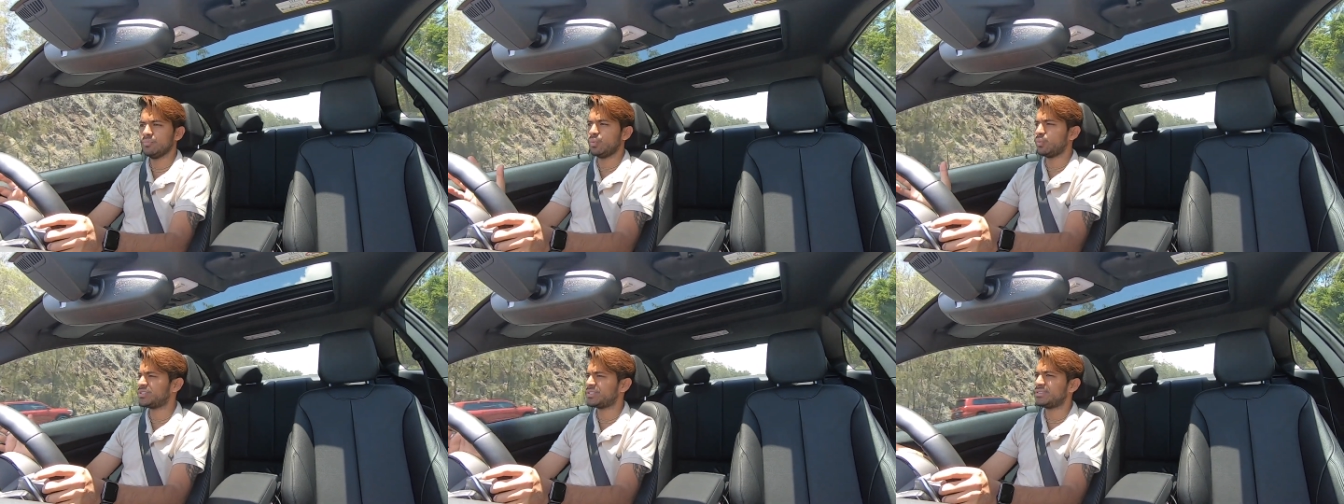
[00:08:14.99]

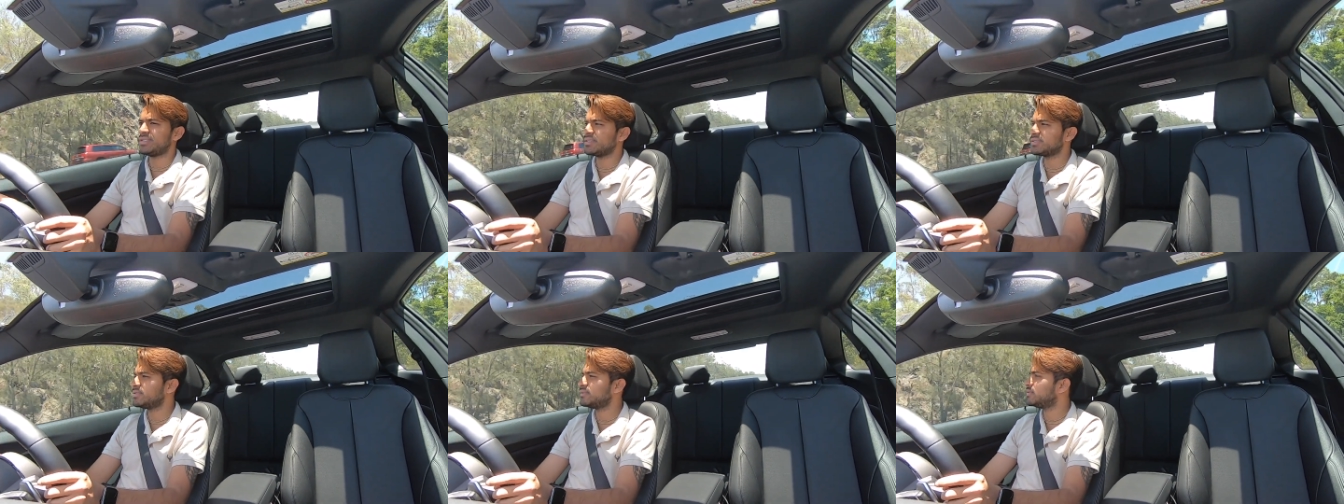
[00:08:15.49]
which it
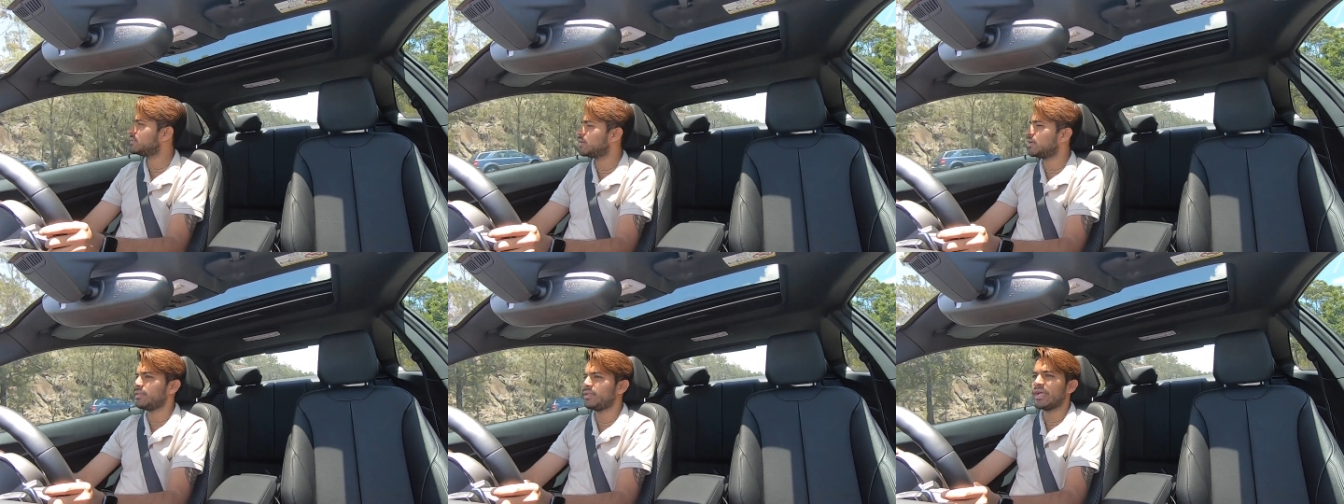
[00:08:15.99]
doesn't. You
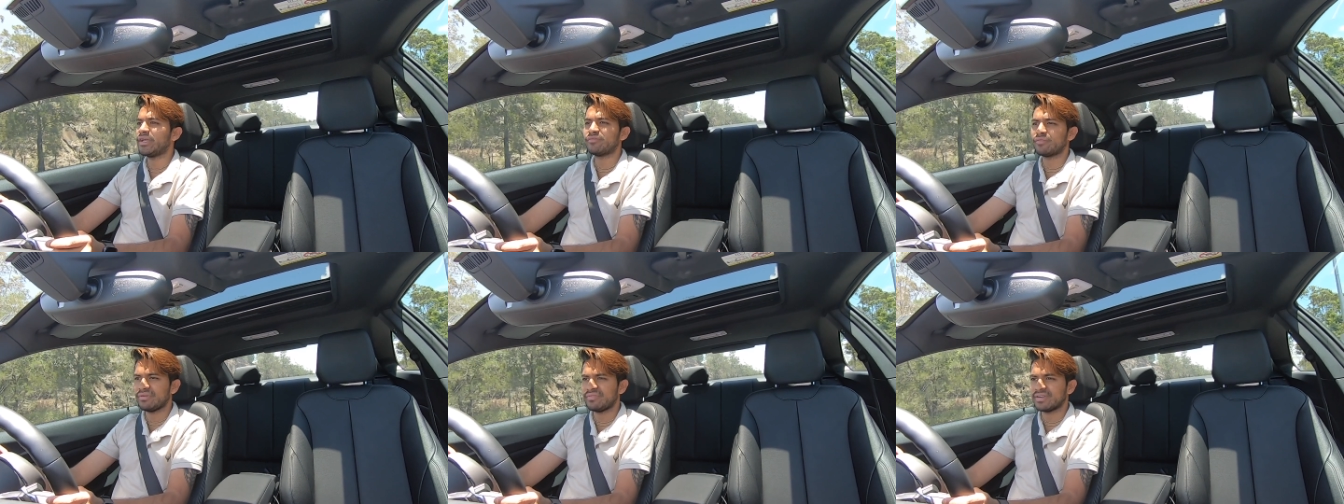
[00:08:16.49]
know, the
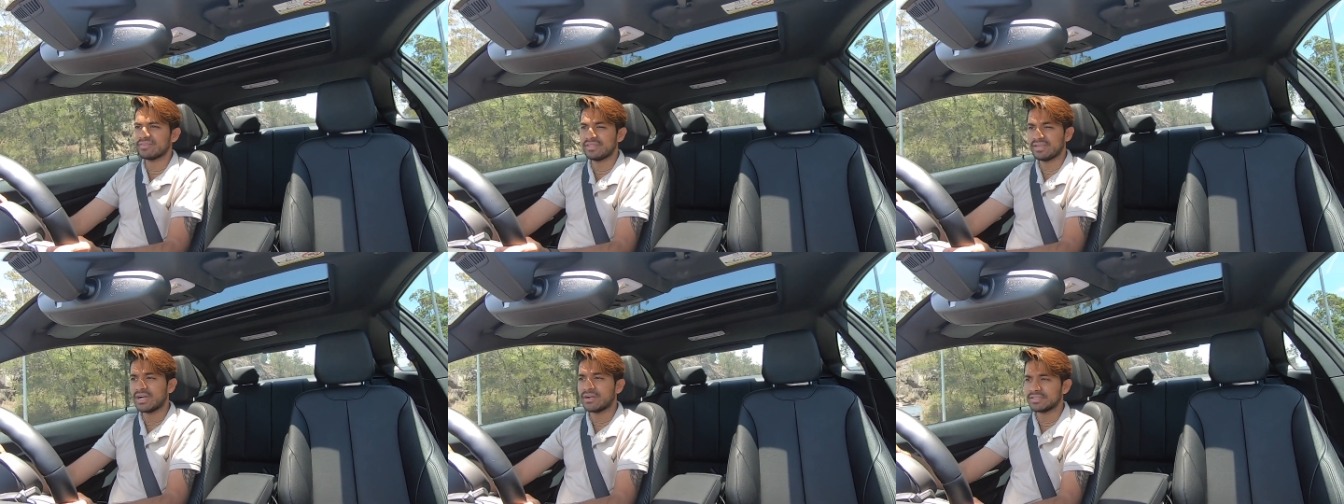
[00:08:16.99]
A45 and
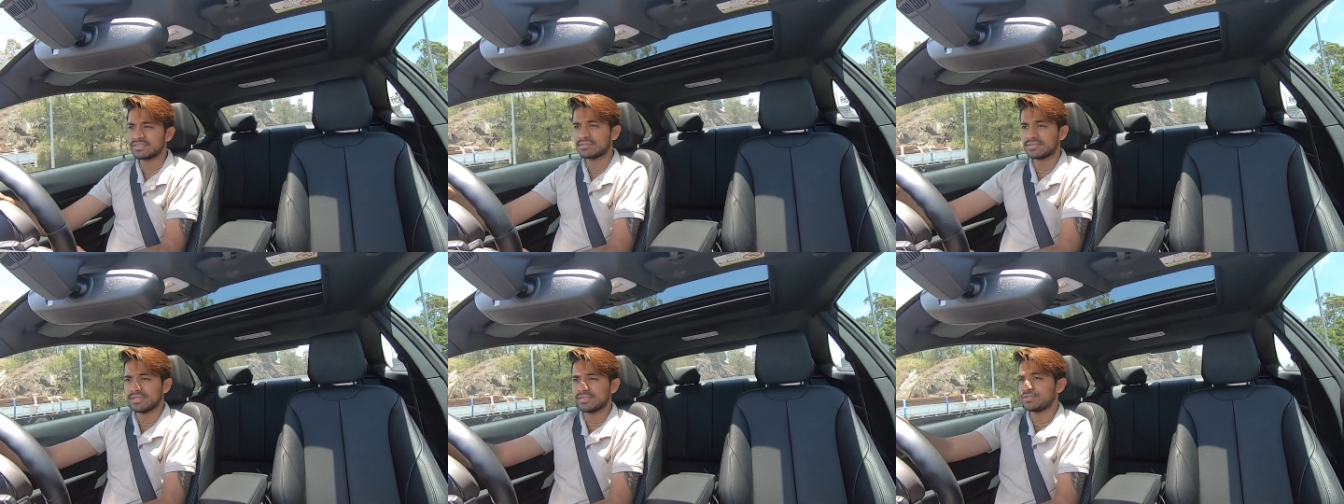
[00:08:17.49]
the
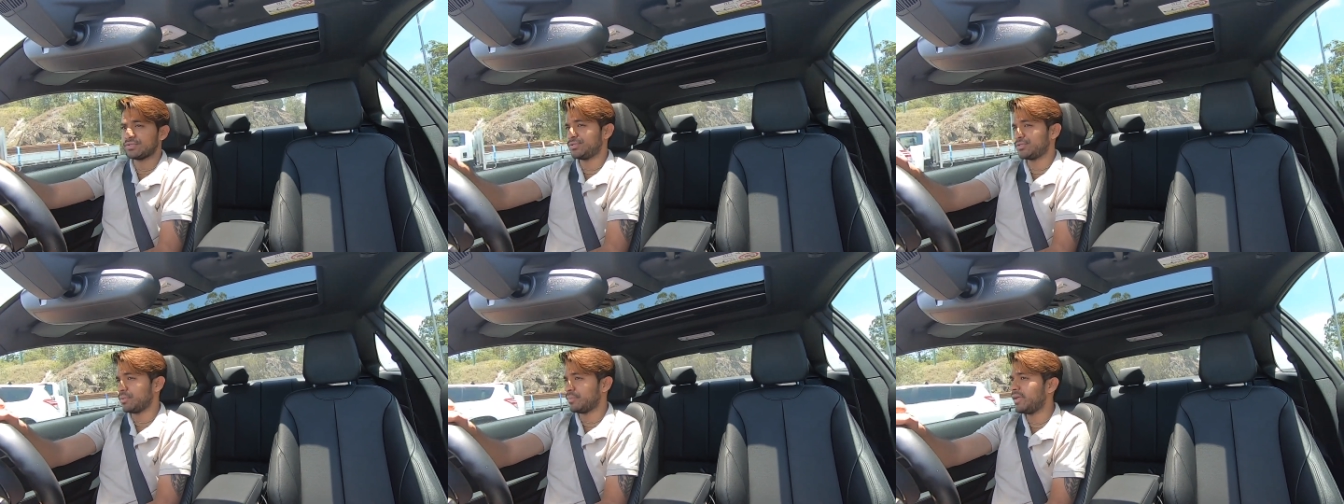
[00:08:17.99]
RS3 does a good
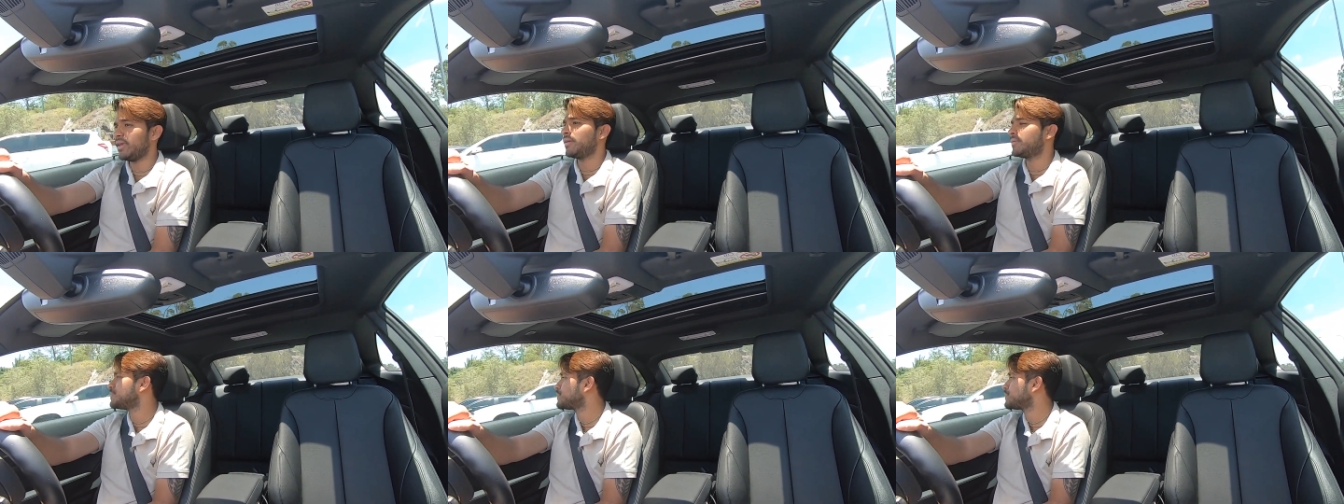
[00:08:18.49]
job there.